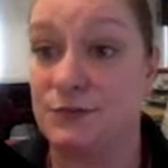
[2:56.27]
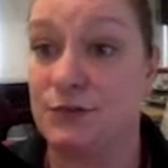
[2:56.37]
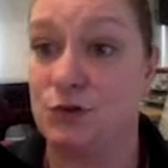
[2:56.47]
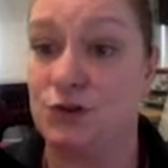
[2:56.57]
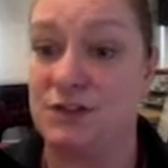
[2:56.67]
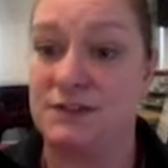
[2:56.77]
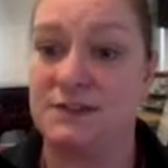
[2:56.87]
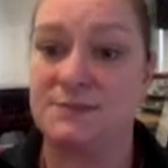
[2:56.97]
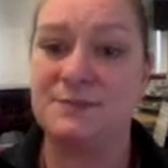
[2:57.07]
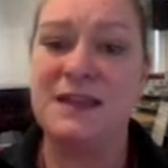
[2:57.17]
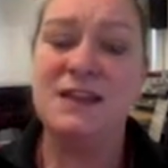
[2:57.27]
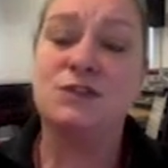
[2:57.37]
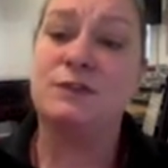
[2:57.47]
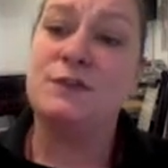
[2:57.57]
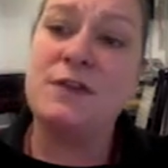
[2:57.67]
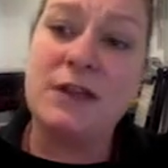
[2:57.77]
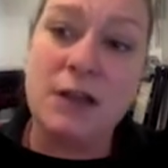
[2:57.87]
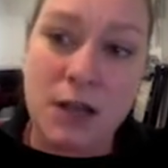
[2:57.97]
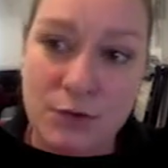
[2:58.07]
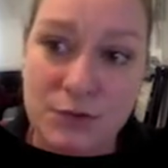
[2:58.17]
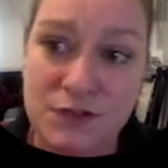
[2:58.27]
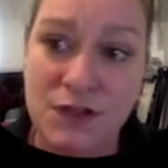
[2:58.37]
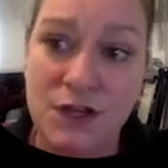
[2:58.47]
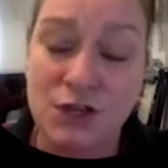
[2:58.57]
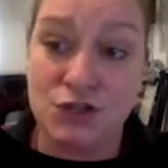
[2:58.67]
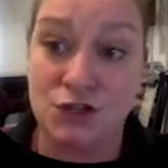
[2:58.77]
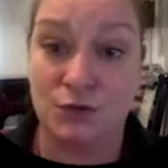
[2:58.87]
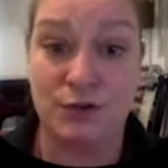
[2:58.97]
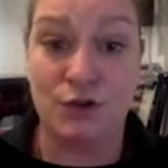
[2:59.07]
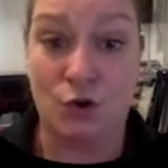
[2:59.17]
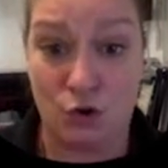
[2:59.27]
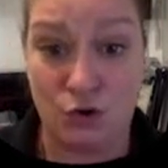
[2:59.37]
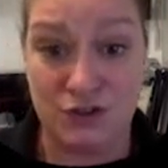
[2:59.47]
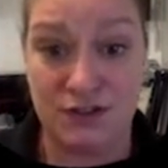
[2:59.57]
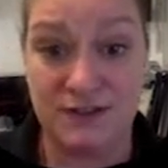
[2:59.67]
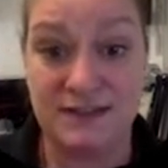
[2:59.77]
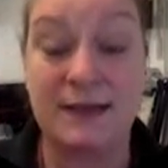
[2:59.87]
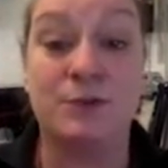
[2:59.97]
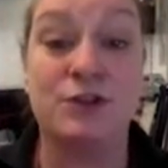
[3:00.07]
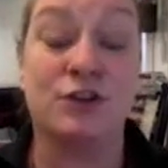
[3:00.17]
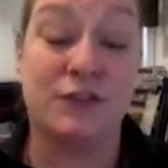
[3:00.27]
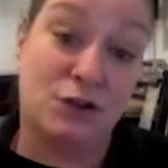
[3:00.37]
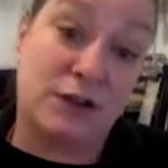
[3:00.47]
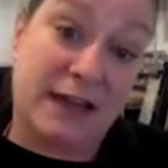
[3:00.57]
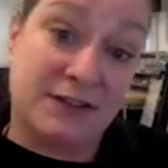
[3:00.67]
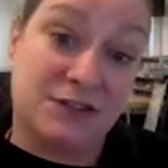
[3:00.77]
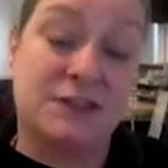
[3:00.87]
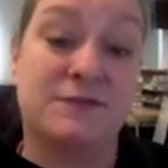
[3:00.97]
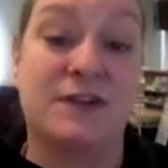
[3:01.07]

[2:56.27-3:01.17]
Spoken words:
an audience. So if you're very close to your audience, it will show that your character is very